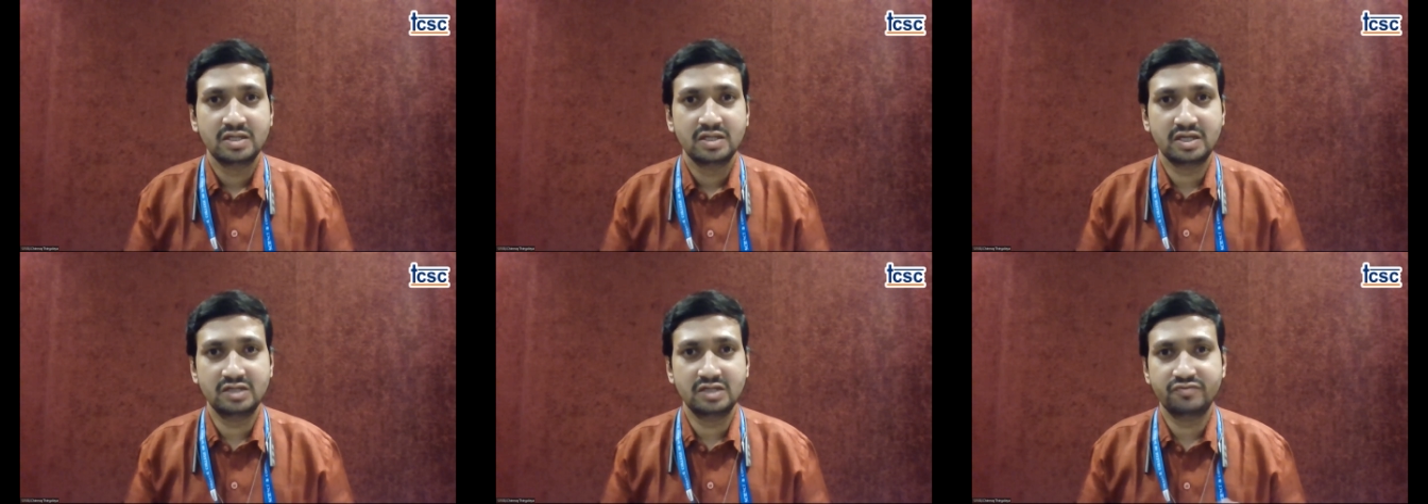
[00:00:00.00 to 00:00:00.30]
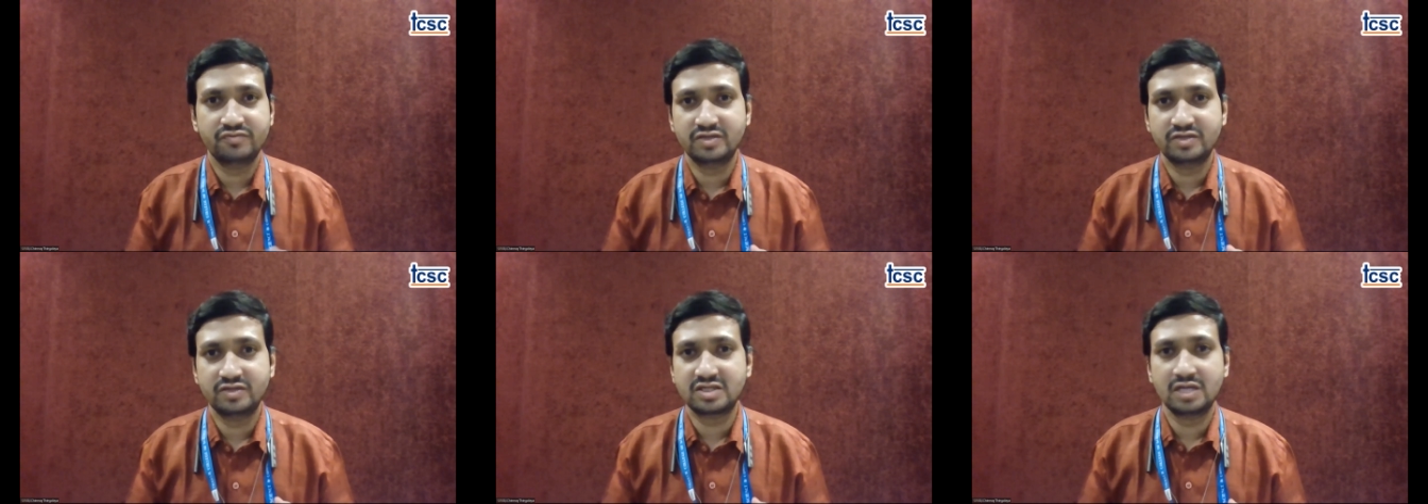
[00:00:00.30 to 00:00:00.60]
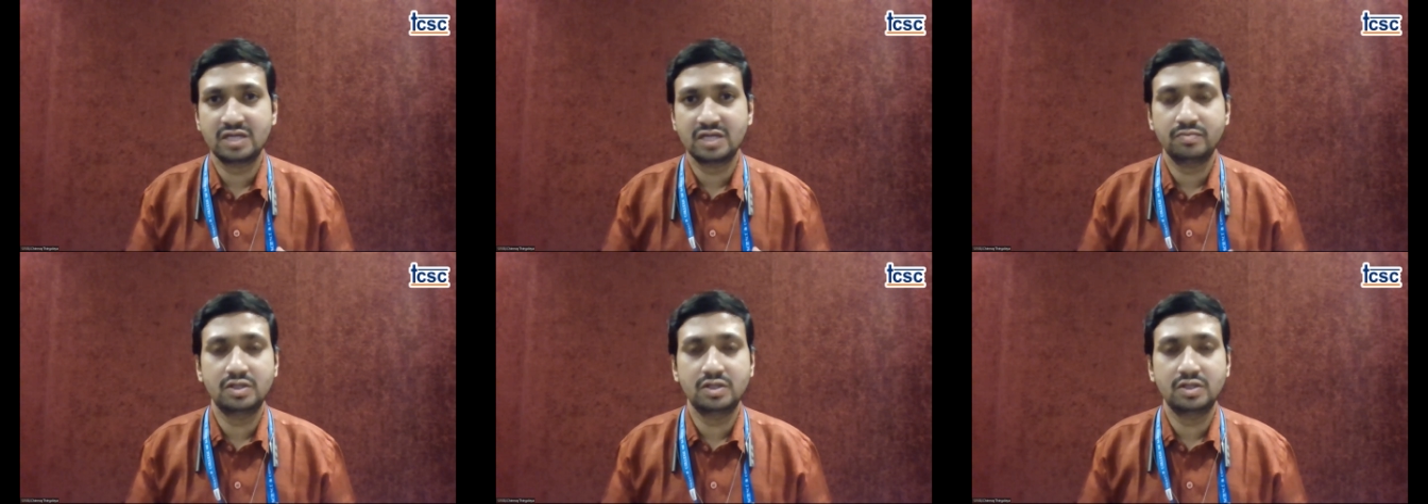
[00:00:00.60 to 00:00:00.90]
that is first
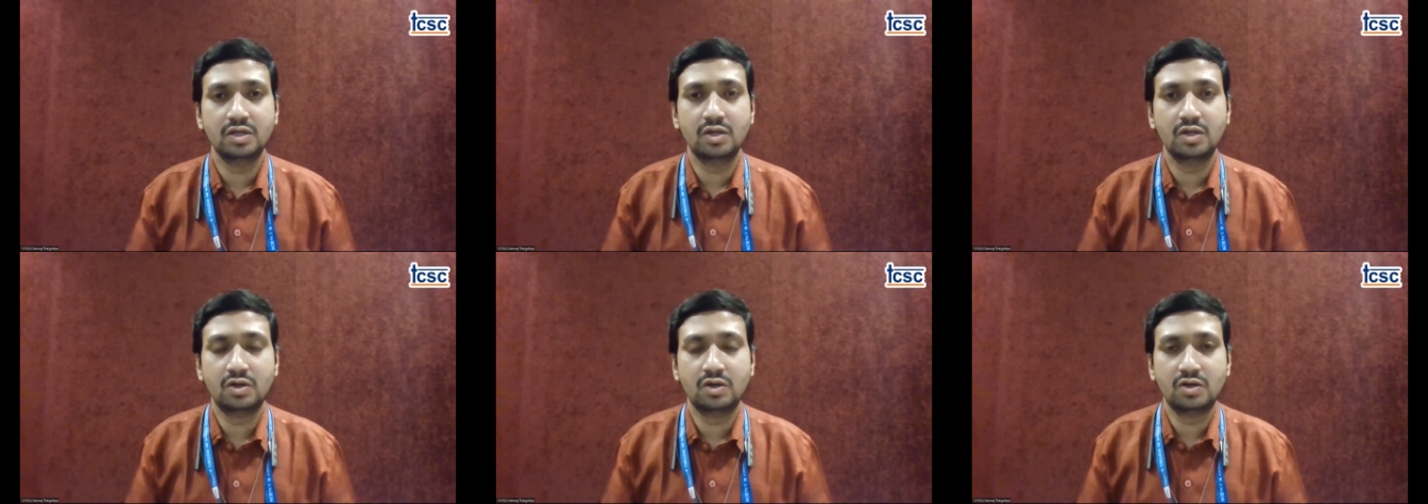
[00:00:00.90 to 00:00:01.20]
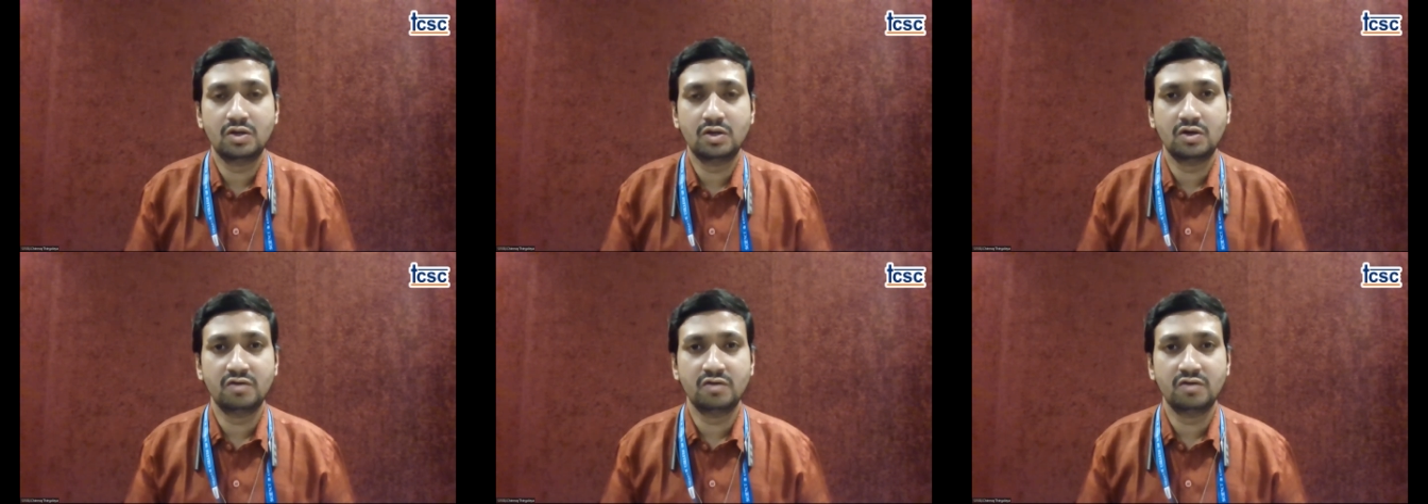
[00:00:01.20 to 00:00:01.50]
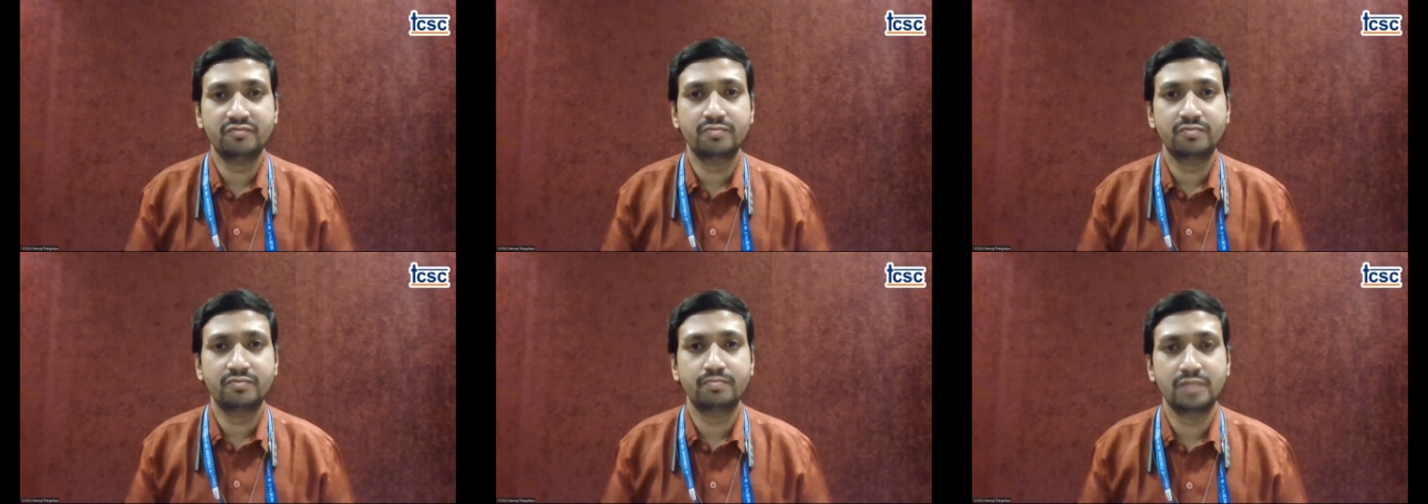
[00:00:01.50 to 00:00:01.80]
can be the law
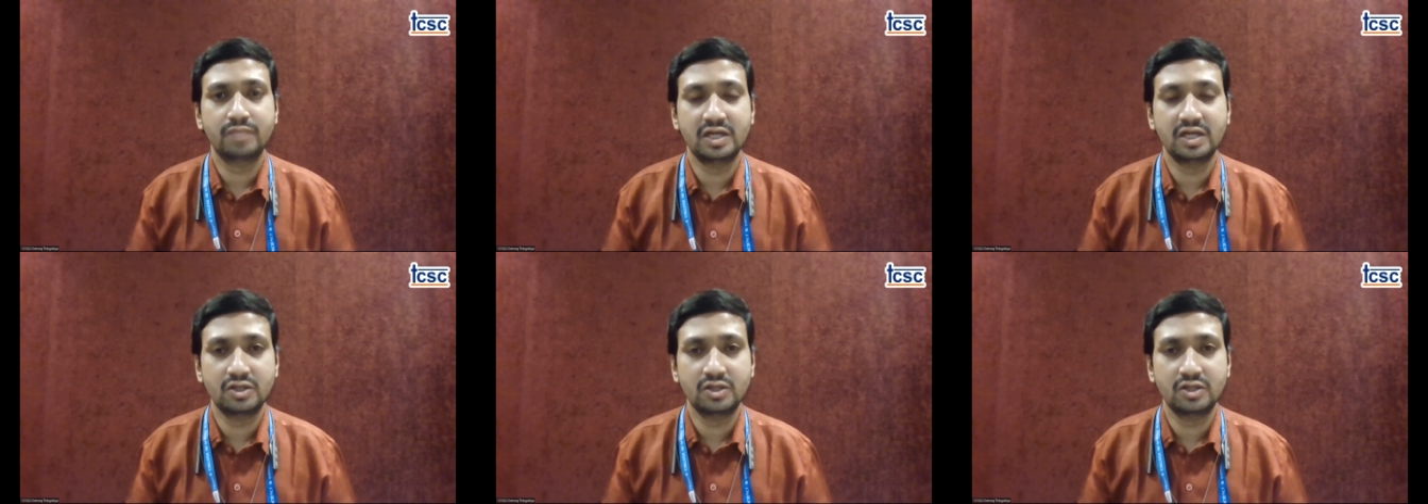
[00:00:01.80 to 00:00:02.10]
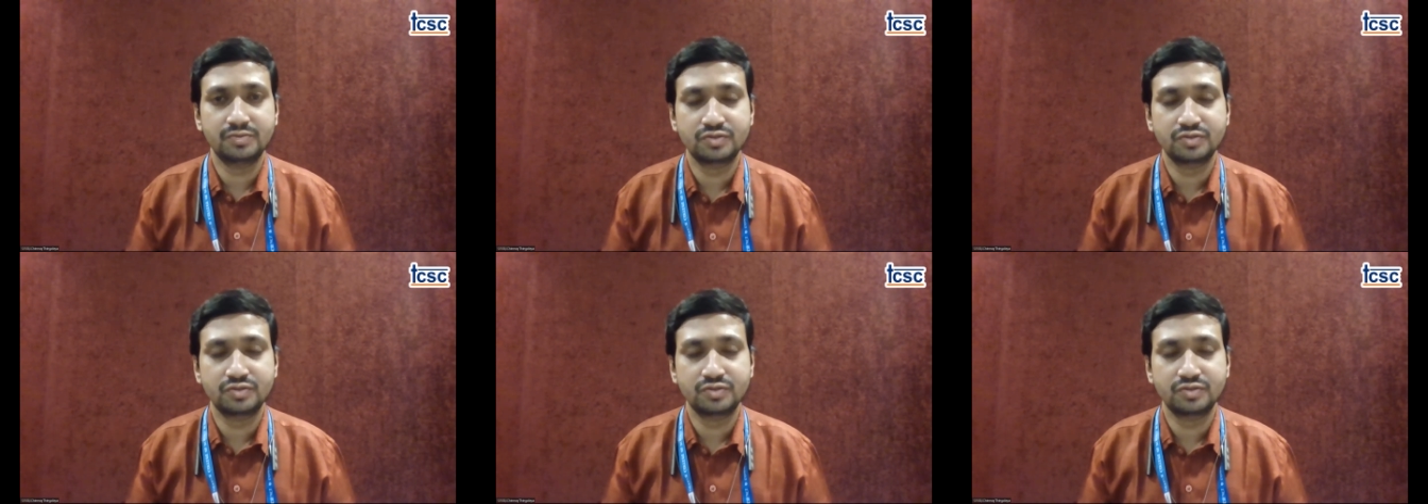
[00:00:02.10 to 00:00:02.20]
of plane